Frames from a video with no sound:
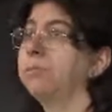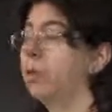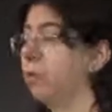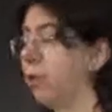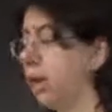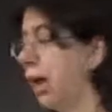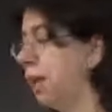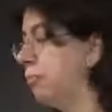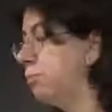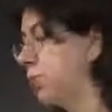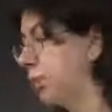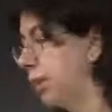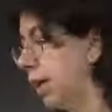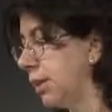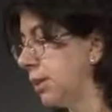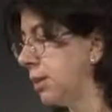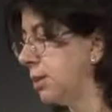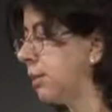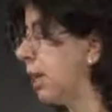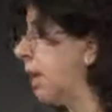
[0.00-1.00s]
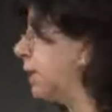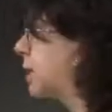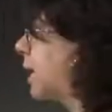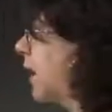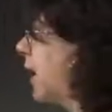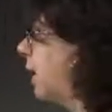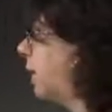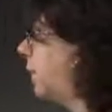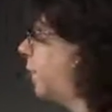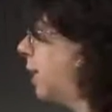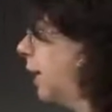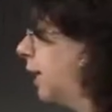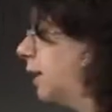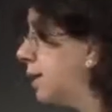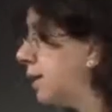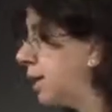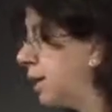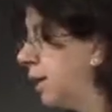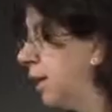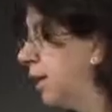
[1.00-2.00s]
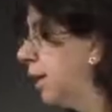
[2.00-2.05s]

okay? So that's, that's kind of nice.